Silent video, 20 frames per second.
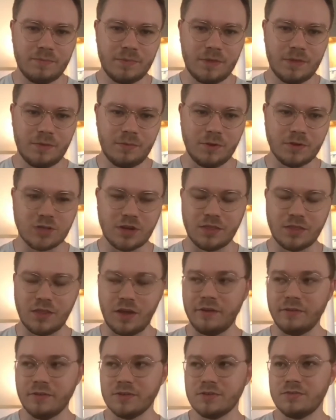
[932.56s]
which I
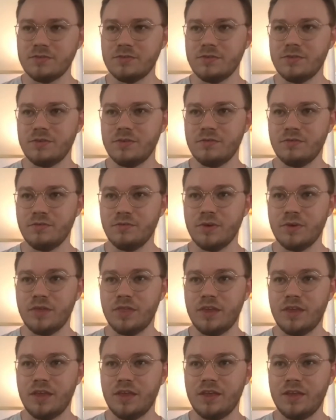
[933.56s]
thought was
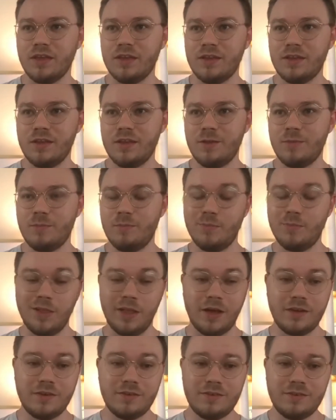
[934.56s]
really
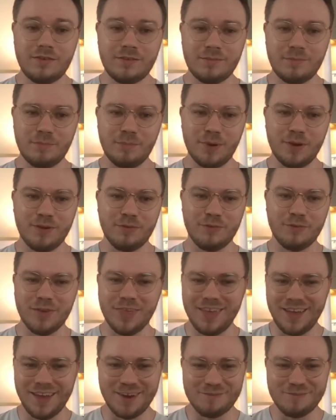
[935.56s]
blunt but really
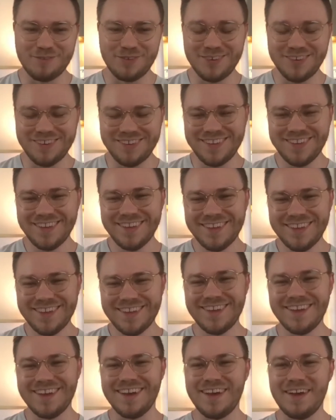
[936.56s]
helpful.
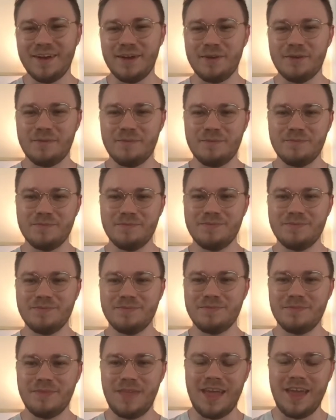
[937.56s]
Um,
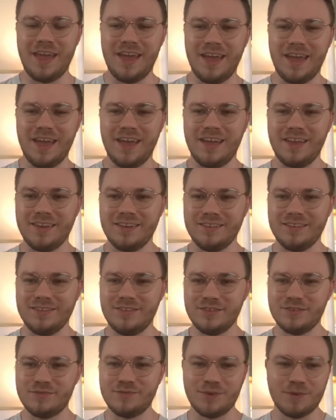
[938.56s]
yeah. And
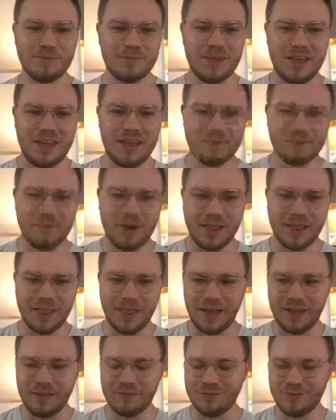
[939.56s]
just for me and my
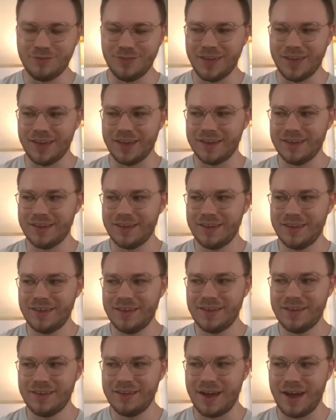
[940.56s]
life, like
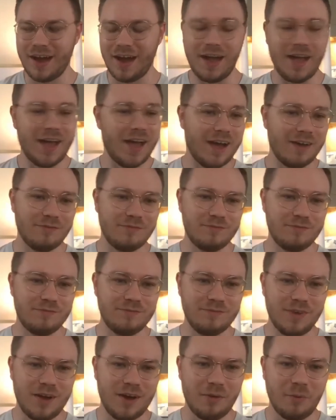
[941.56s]
I have
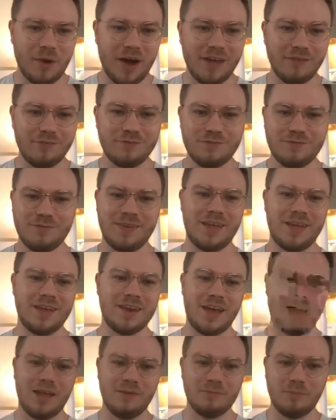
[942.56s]
a wife and
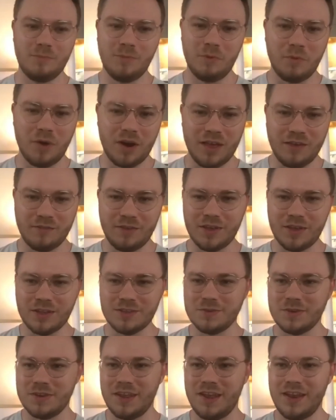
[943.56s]
I, we want to have kids
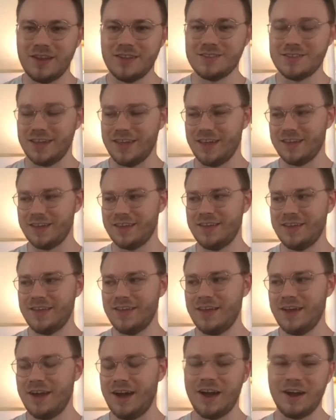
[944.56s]
one day. And it's like,
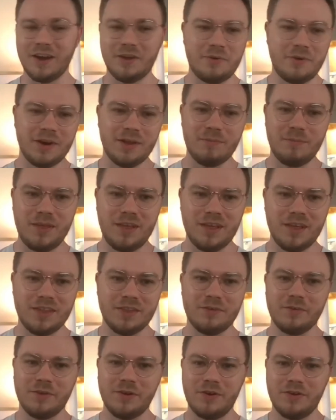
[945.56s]
I don't want to be on the
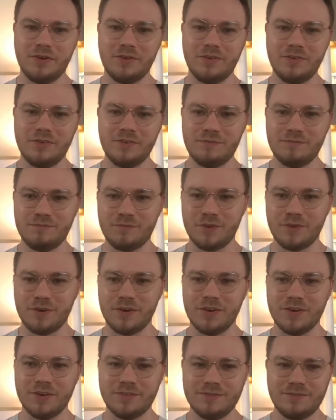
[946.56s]
road
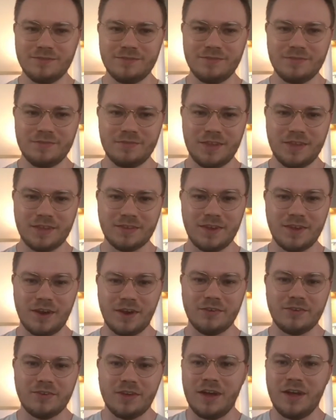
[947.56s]
for the entire
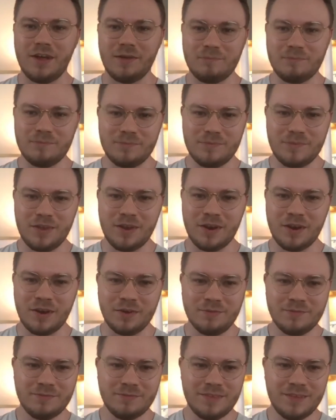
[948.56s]
time, you know?
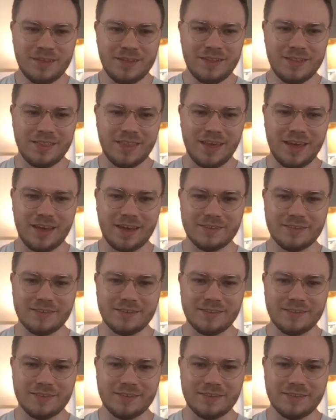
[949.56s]
Like